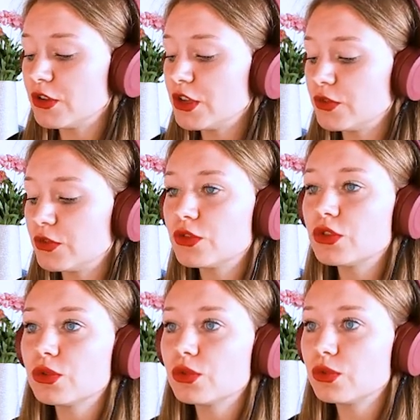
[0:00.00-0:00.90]

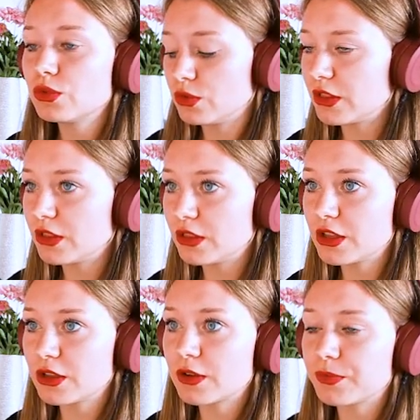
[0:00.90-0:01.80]
review
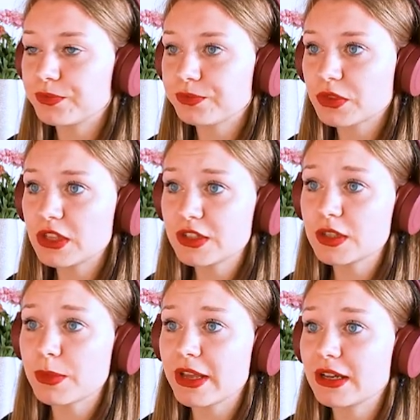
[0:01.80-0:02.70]
link. So this
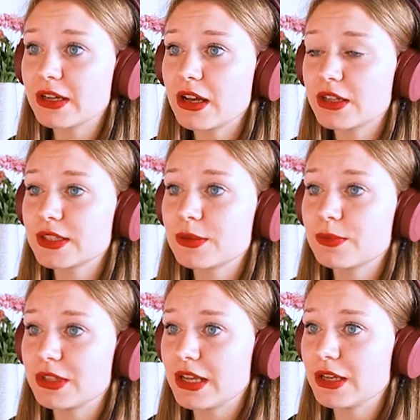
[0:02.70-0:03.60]
is my
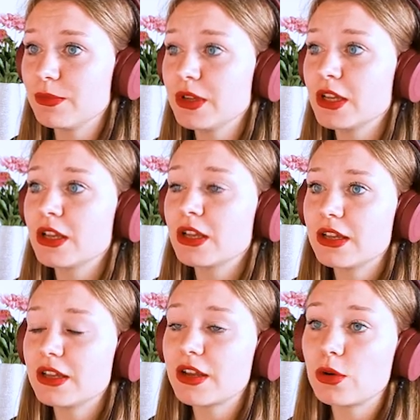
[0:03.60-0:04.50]
custom name.
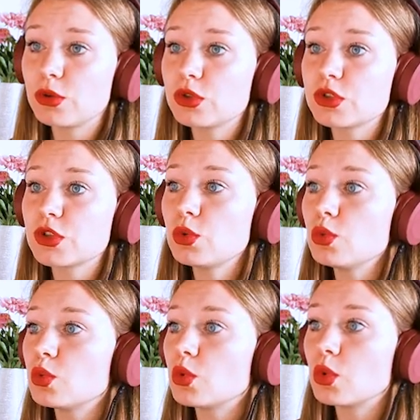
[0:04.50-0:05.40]
And I
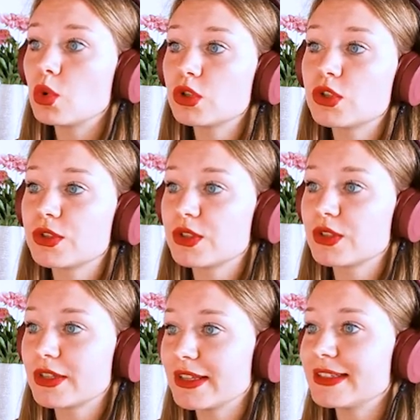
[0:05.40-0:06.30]
also want to
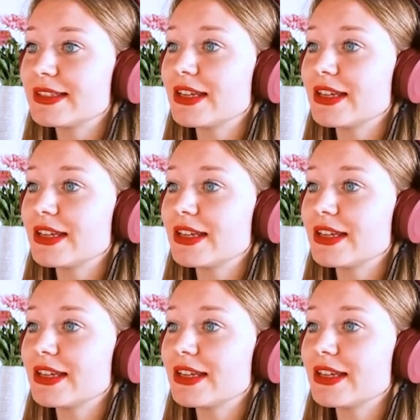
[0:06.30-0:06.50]
send